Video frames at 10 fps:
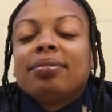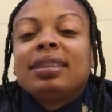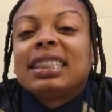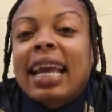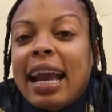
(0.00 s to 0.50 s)

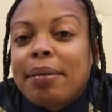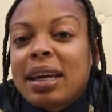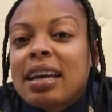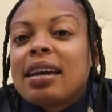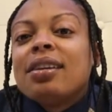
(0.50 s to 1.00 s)

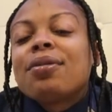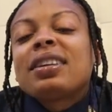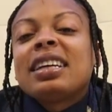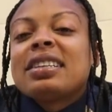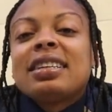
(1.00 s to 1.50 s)
Scamming and
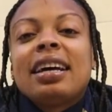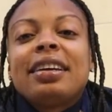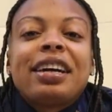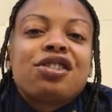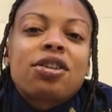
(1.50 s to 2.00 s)
different things of
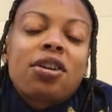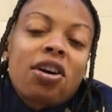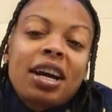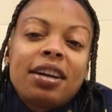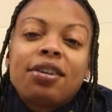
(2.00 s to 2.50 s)
that nature
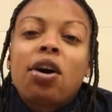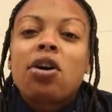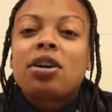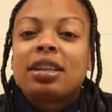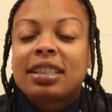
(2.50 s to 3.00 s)
are at an
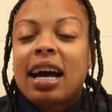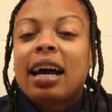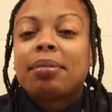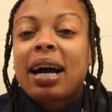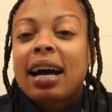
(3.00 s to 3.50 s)

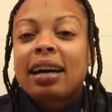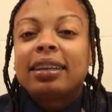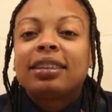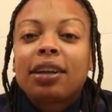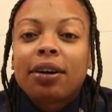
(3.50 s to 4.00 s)
all-time
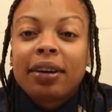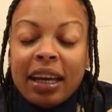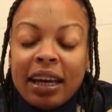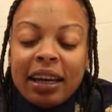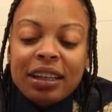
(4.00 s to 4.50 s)
high. So
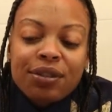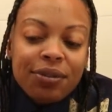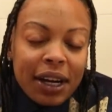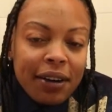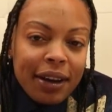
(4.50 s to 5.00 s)
it's
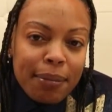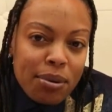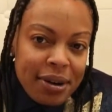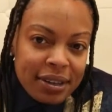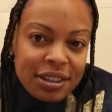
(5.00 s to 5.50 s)
very
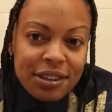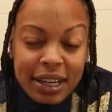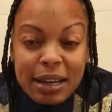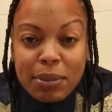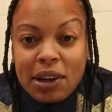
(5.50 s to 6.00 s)
important that you're
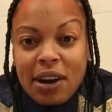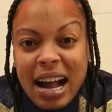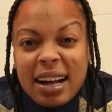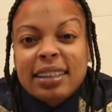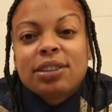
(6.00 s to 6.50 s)
keeping your
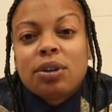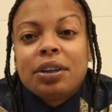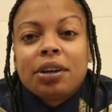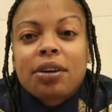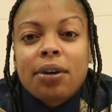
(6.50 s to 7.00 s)
eyes
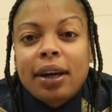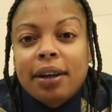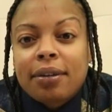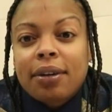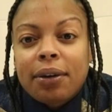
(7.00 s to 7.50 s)
on your
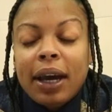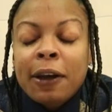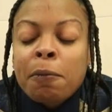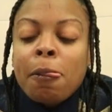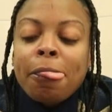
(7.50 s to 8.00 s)
credit,
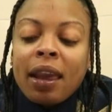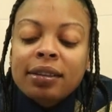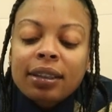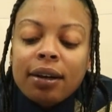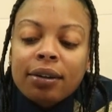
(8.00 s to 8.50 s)
okay?
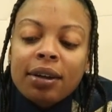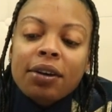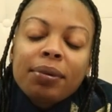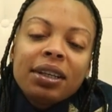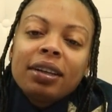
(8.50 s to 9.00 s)
So
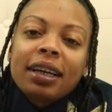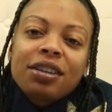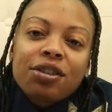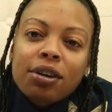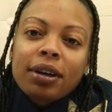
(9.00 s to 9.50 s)
when you look
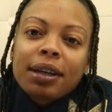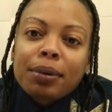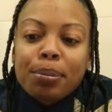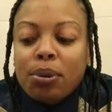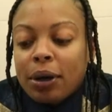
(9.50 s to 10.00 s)
at your credit
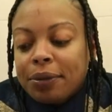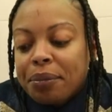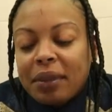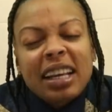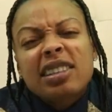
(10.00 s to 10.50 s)
report,
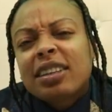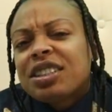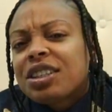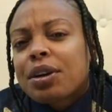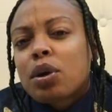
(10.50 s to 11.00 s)
it's going
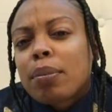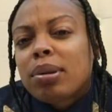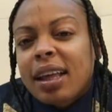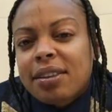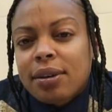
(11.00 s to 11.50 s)
to show you a
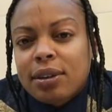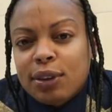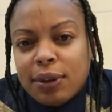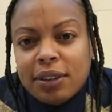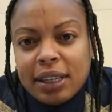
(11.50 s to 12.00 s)
plethora of
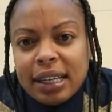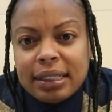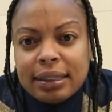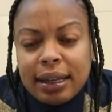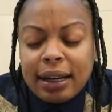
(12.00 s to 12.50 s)
different
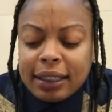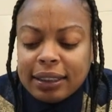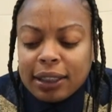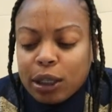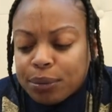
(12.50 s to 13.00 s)
things, all right?
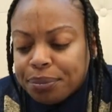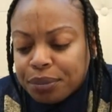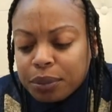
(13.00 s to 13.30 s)
So